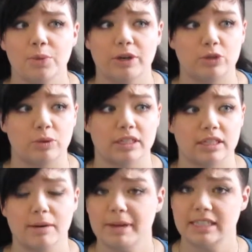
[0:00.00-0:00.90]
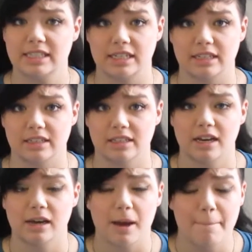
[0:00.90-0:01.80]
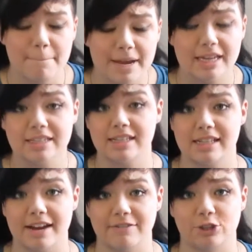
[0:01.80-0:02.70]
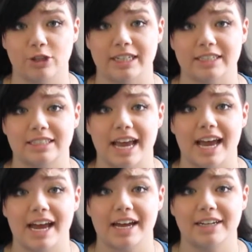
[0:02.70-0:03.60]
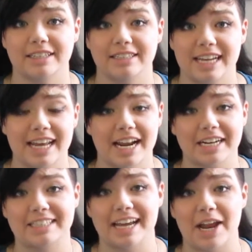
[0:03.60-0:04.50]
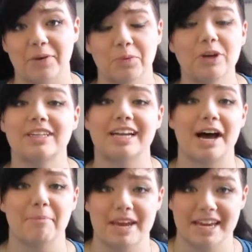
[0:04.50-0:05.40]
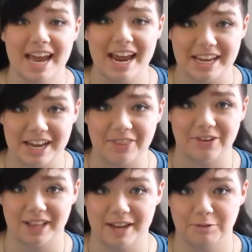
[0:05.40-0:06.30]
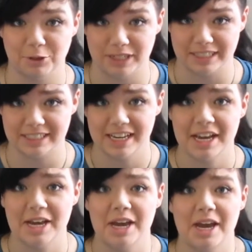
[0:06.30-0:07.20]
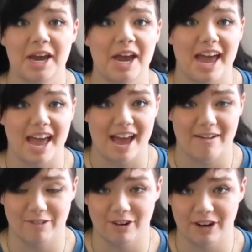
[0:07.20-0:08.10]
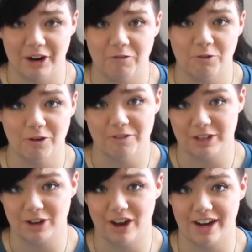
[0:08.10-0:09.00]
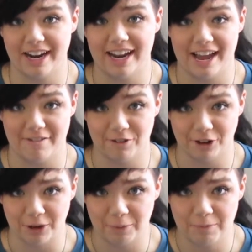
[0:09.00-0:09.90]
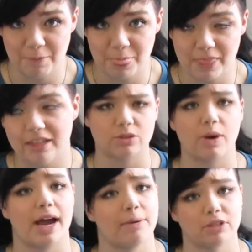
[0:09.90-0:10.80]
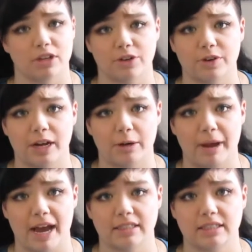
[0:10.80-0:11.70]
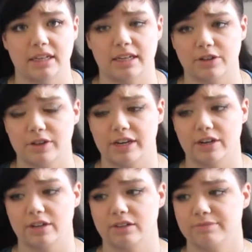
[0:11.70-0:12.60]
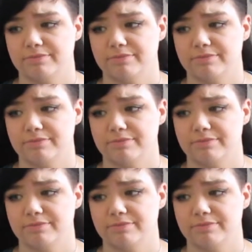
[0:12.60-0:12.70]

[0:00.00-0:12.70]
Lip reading: which was an amazing life choice, and 10 out of 10 would not make any other life choice ever for VidCon ever. So I was on a creator pass, a creator